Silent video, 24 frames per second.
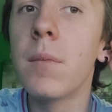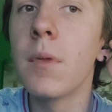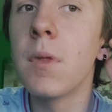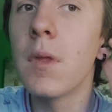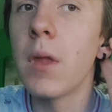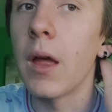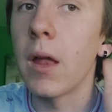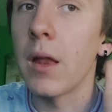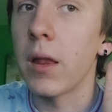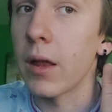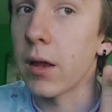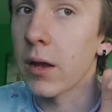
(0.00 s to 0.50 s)

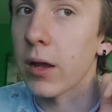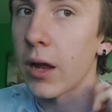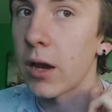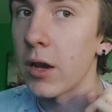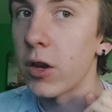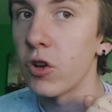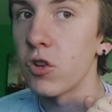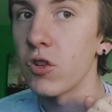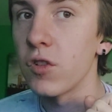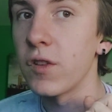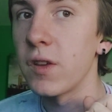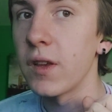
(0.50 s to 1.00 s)
And it kind
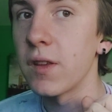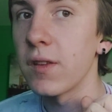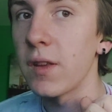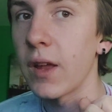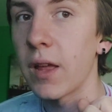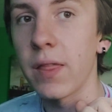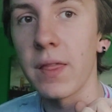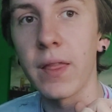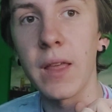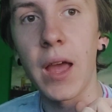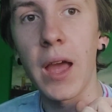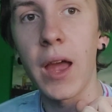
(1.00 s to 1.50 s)
of just sits
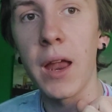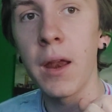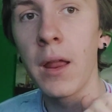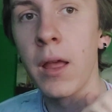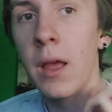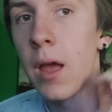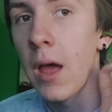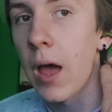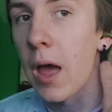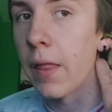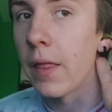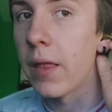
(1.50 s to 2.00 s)
like that.
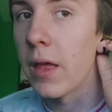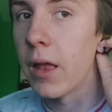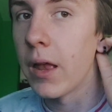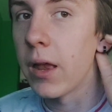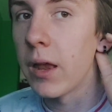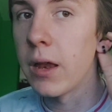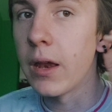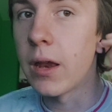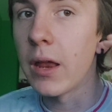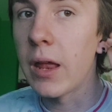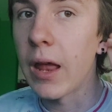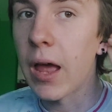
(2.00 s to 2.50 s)
And
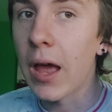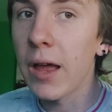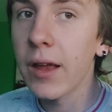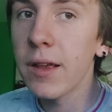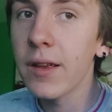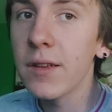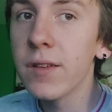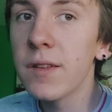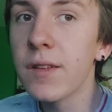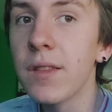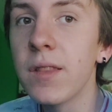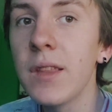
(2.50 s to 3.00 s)
then it
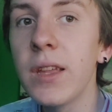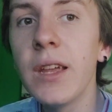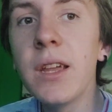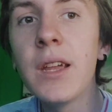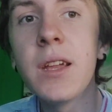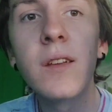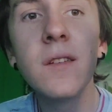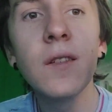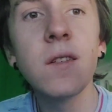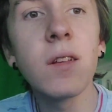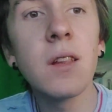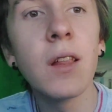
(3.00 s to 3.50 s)
has
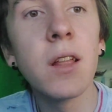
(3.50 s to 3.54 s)
these